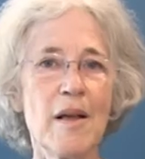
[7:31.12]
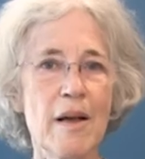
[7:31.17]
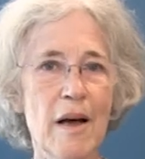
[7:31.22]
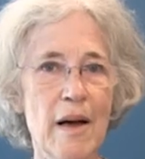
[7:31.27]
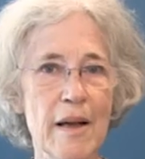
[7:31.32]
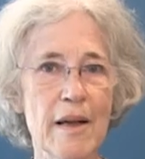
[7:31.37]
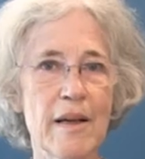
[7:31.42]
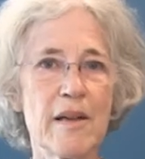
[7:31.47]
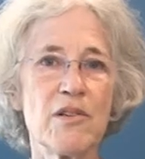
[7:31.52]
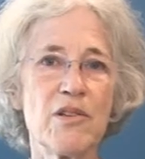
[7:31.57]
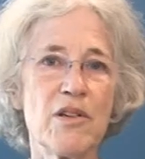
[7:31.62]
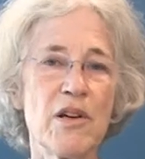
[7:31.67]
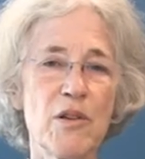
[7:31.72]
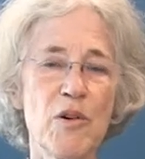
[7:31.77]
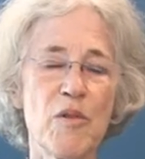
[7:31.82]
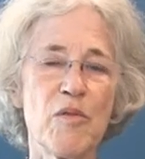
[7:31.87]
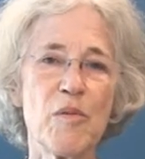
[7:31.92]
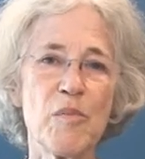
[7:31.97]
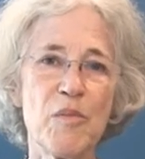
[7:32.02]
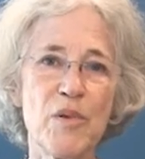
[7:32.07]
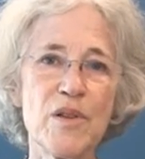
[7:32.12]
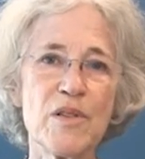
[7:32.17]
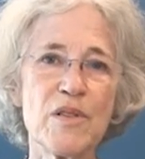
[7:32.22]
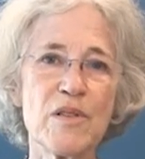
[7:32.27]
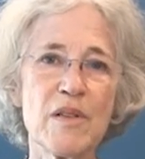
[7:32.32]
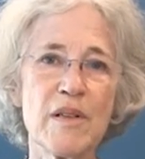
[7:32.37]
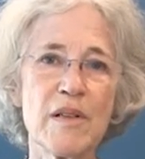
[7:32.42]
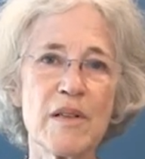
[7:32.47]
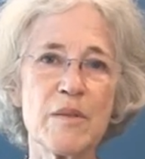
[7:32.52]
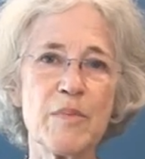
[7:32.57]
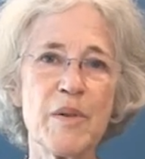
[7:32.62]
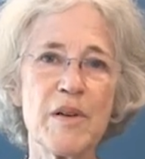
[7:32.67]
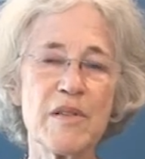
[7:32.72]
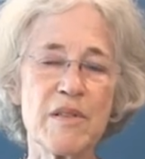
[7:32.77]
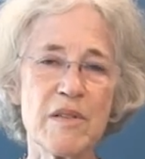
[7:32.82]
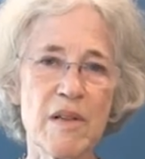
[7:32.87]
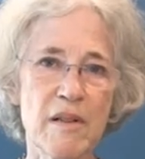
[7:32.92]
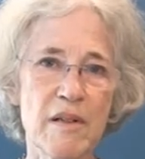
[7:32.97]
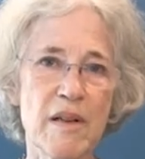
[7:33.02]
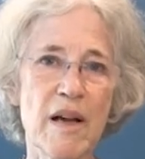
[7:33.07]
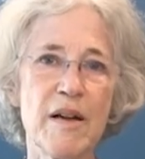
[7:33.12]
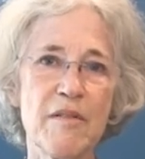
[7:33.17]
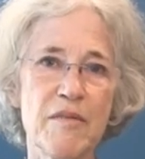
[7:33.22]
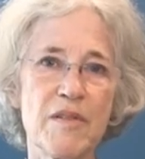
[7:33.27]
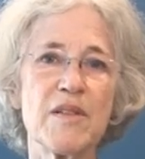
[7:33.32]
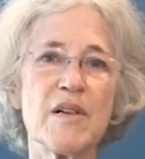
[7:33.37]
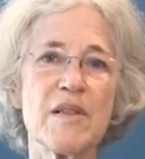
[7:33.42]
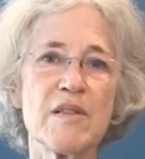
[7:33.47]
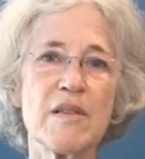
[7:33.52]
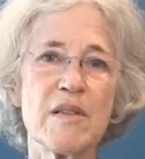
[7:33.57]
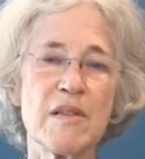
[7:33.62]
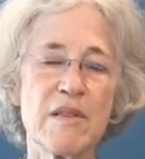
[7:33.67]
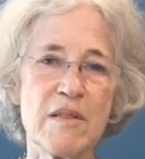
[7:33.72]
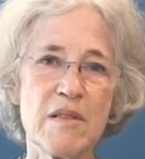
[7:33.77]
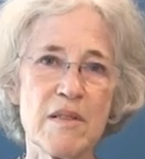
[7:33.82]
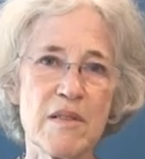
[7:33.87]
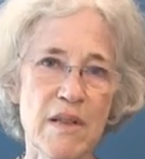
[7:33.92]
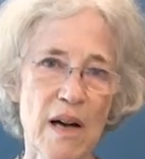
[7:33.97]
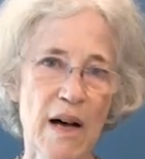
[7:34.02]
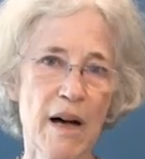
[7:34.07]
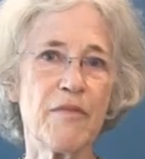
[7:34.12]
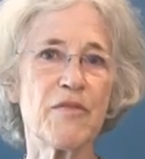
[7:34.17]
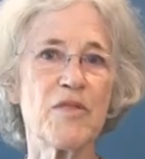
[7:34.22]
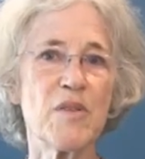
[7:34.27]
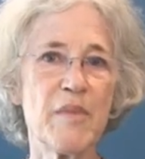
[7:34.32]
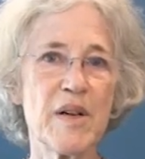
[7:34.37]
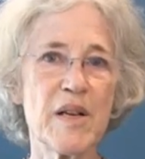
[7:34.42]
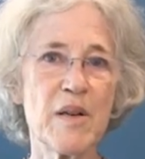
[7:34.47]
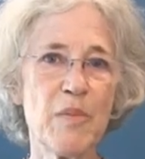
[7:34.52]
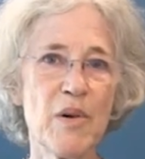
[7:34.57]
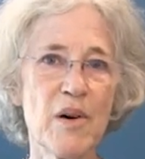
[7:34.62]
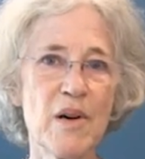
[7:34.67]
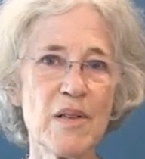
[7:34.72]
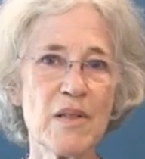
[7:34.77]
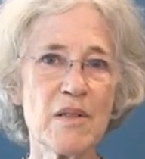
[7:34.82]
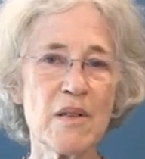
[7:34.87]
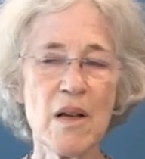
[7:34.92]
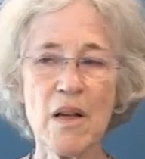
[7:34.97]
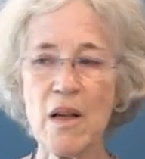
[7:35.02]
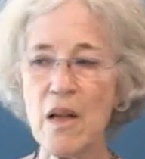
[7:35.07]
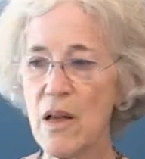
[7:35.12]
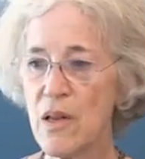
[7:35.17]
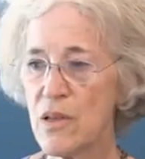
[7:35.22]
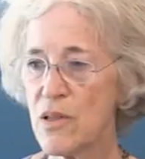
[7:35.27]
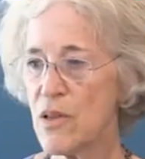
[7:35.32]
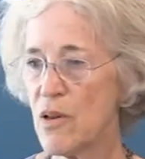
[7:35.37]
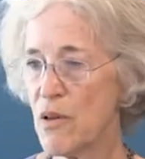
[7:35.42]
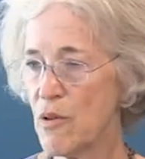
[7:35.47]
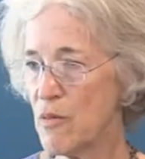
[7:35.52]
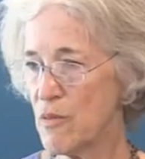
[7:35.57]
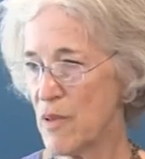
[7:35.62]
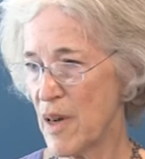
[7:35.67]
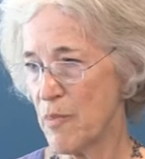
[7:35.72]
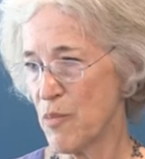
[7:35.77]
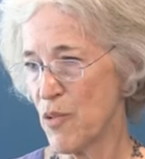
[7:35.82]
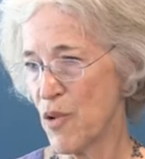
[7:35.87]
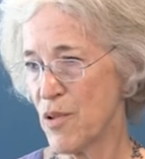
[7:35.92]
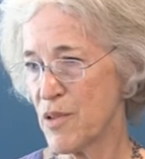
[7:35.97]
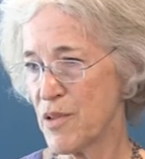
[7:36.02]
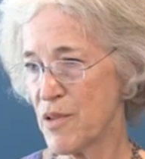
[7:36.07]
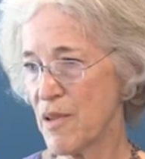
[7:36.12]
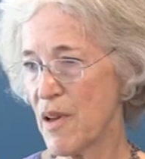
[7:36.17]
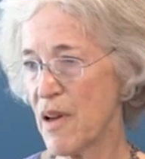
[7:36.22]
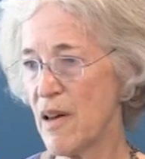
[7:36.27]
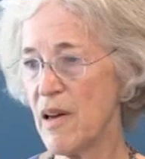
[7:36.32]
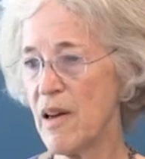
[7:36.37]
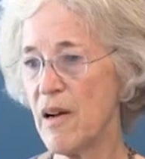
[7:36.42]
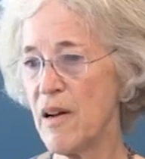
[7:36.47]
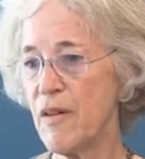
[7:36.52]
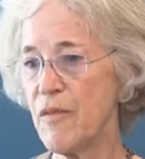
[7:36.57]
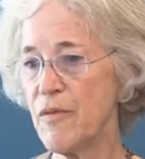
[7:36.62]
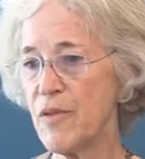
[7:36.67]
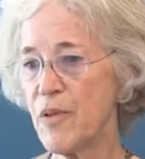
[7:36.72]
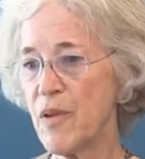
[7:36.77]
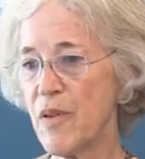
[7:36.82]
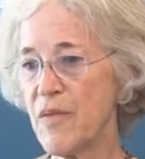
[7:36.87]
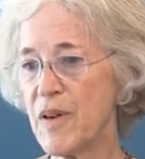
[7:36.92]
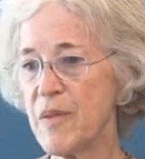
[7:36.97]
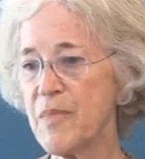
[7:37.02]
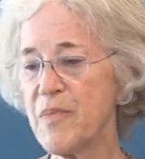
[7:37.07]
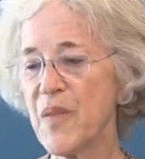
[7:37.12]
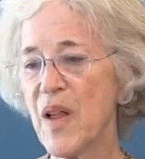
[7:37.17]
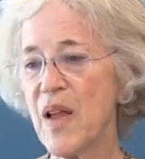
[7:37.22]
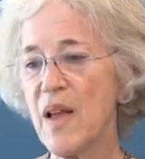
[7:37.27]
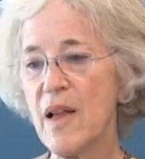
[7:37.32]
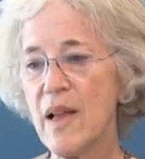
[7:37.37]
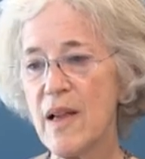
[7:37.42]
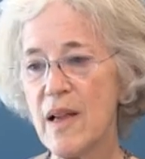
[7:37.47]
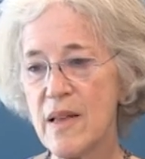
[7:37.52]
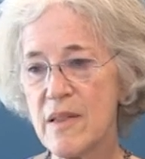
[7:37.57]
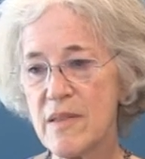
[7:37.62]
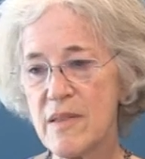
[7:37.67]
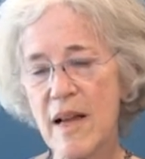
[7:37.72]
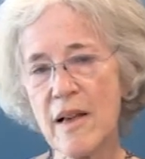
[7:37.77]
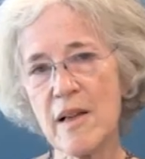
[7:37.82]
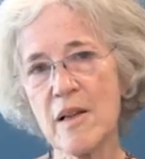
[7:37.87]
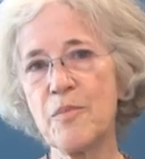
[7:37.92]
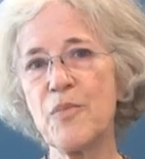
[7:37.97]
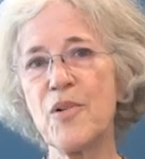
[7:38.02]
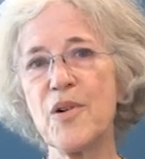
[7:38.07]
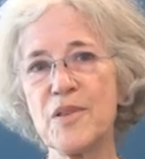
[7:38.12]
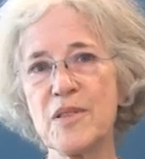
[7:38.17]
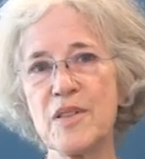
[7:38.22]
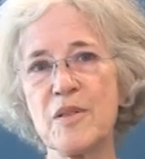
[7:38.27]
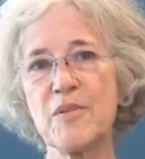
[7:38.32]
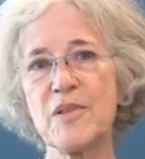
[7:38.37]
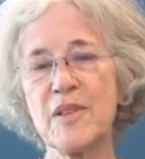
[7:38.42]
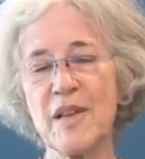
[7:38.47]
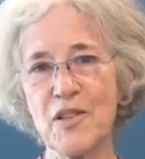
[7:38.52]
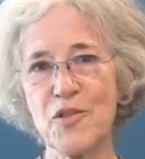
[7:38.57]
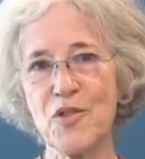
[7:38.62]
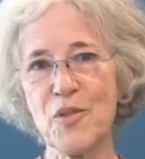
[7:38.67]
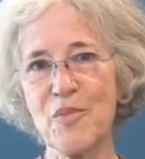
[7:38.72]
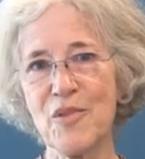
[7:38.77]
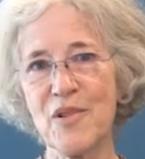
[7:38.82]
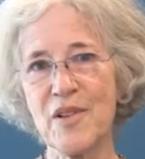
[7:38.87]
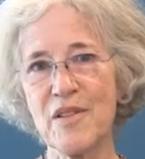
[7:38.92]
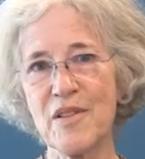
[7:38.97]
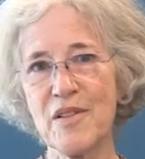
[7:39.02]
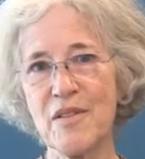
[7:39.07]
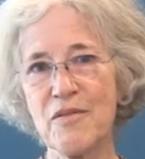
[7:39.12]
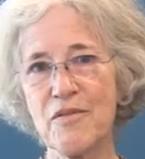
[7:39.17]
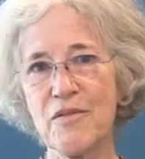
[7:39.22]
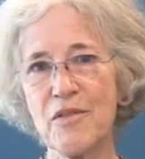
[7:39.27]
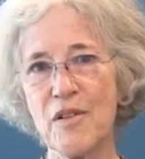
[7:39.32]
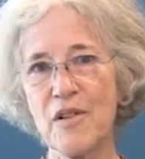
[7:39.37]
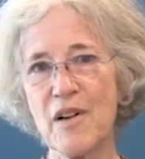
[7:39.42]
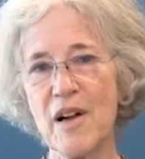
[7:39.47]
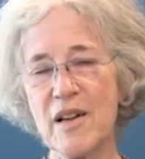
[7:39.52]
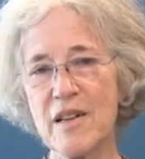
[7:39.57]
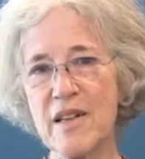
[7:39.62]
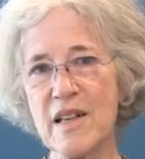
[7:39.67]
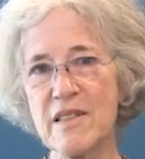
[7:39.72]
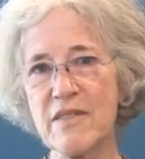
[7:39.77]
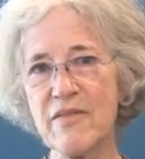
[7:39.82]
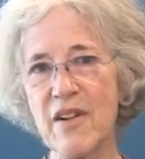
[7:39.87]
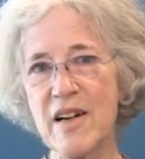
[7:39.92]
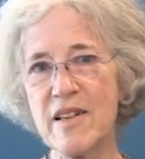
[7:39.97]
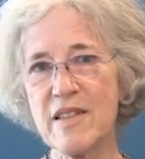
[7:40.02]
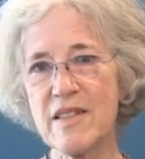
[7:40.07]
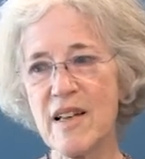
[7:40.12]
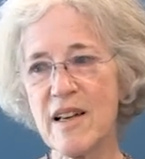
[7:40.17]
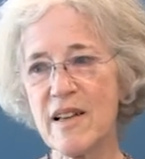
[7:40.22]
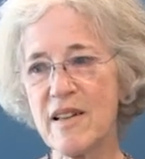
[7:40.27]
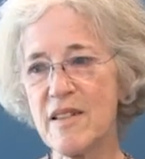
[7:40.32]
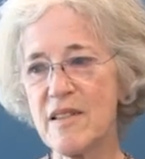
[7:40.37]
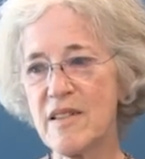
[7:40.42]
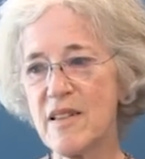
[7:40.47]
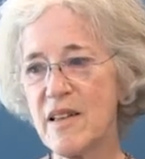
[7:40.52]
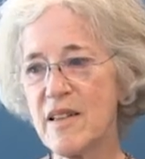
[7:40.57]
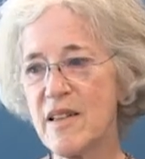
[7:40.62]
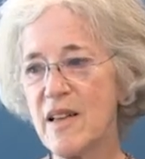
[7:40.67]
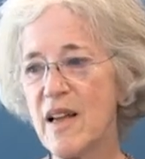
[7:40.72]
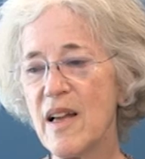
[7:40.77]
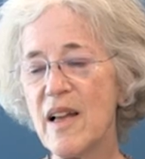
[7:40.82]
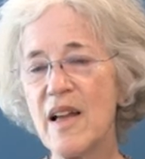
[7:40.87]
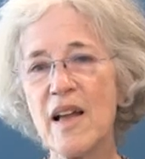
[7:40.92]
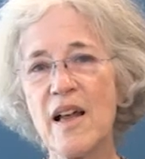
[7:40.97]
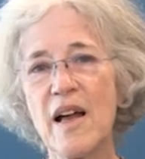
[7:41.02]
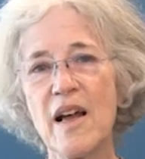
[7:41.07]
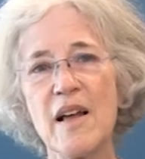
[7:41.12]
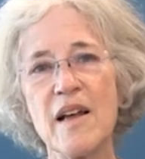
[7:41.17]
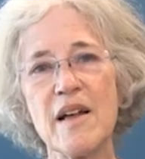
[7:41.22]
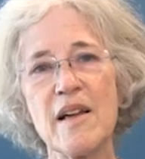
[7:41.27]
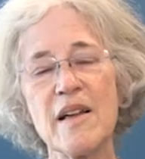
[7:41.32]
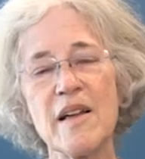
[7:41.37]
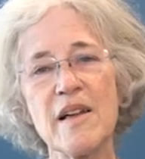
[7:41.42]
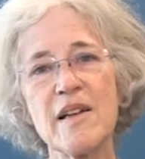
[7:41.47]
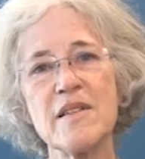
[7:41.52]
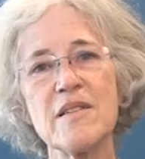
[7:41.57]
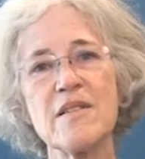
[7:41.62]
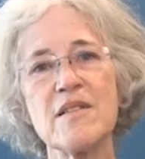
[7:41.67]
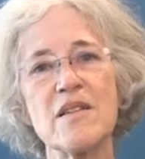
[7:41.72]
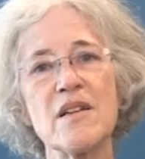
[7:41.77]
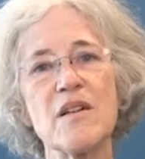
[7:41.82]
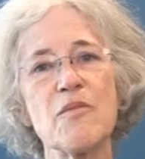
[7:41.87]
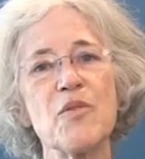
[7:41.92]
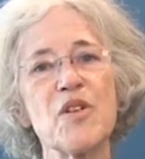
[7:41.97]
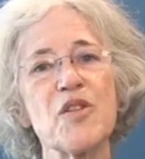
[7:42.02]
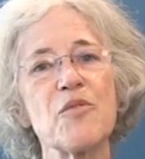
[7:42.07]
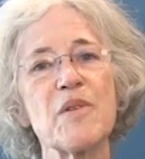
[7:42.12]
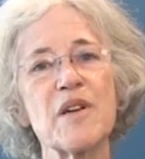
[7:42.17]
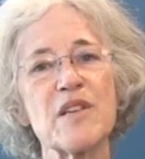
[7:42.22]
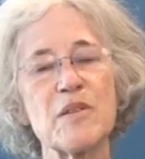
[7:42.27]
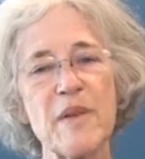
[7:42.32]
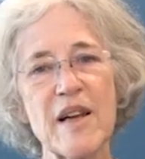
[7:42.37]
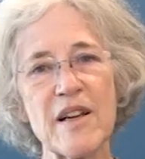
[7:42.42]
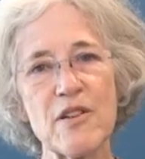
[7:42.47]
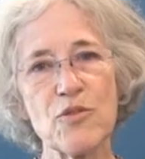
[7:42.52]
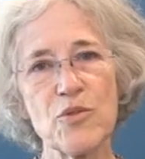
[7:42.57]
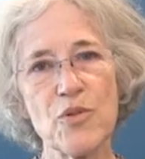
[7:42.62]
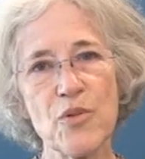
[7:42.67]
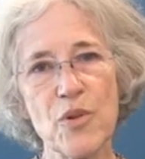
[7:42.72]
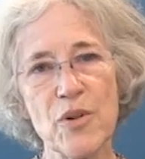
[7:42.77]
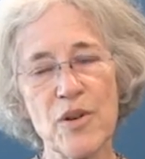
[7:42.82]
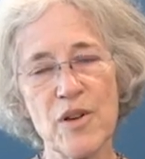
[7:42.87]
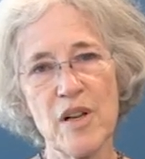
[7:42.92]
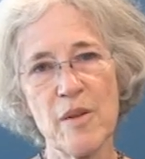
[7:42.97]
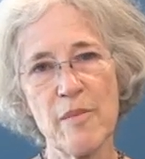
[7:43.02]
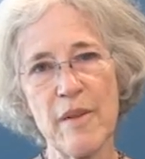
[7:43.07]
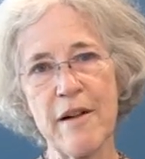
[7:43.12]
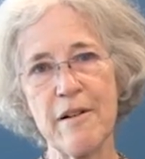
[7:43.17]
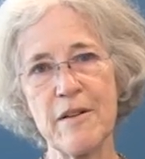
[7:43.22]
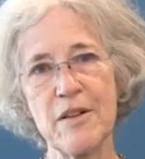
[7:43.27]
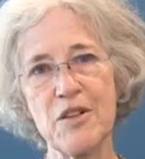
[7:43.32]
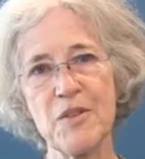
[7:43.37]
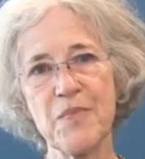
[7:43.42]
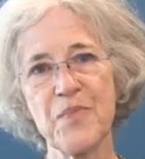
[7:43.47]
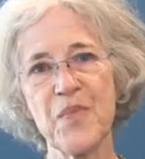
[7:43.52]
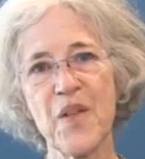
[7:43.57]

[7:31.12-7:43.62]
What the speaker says: I can tell you from personal experience that life does exist after menopause, so a broader view of it. Second possible entry point, for as far as I can see it, is with respect to early marriage.